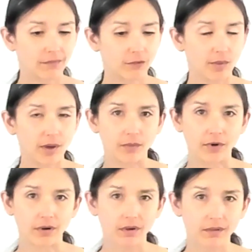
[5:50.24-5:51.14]

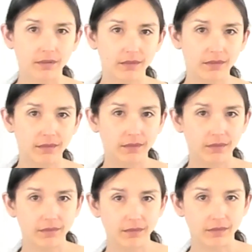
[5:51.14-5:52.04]
Remember,
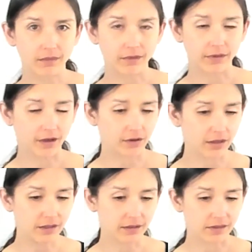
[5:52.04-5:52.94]
there
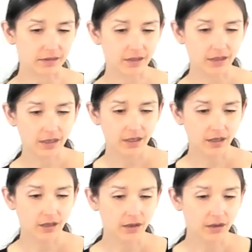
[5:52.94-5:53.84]
is
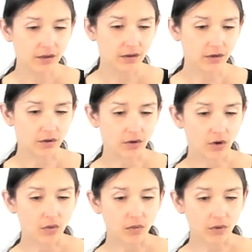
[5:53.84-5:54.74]

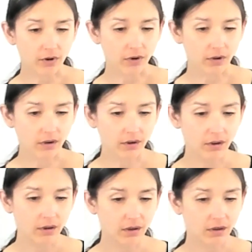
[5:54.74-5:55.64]
no order
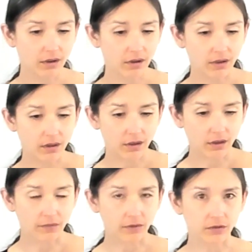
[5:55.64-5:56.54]

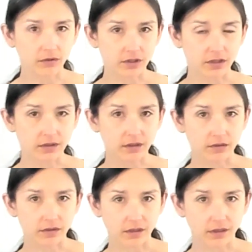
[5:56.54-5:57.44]
of illusion,
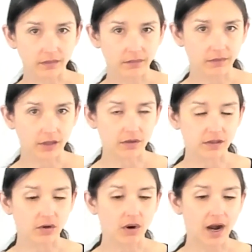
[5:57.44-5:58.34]
you see. There is
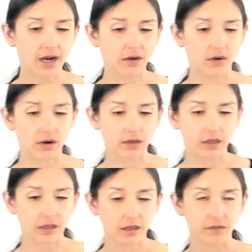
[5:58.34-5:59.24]
no
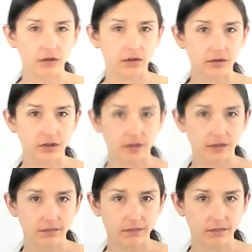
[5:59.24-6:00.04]
hierarchy of illusion.